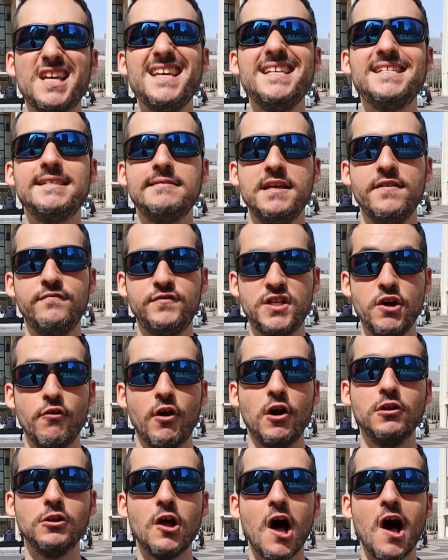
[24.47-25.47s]
He's lived
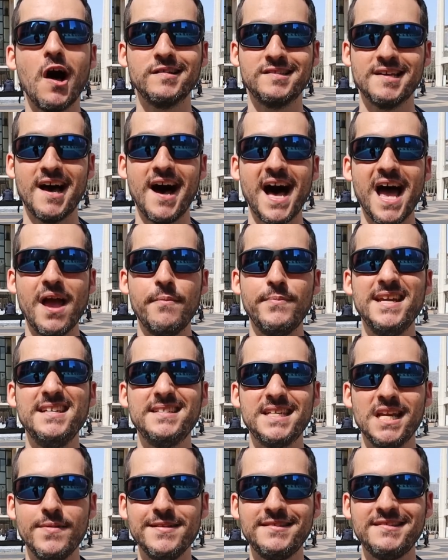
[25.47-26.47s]
here a long time and
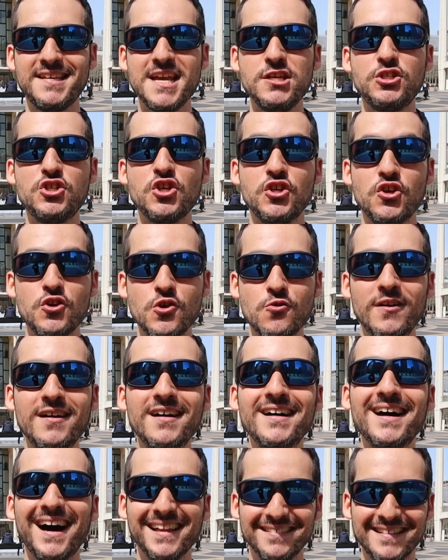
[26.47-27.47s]
he's going to be teaching you
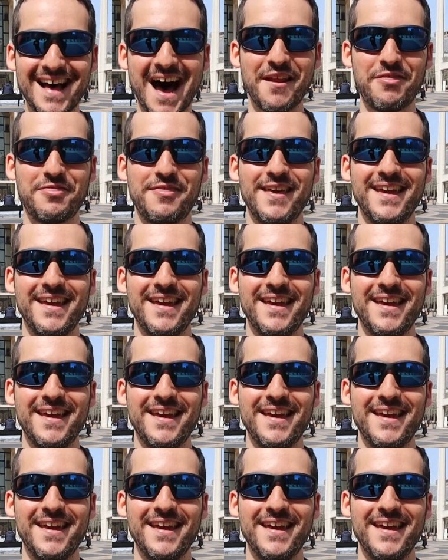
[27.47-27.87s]
a lot of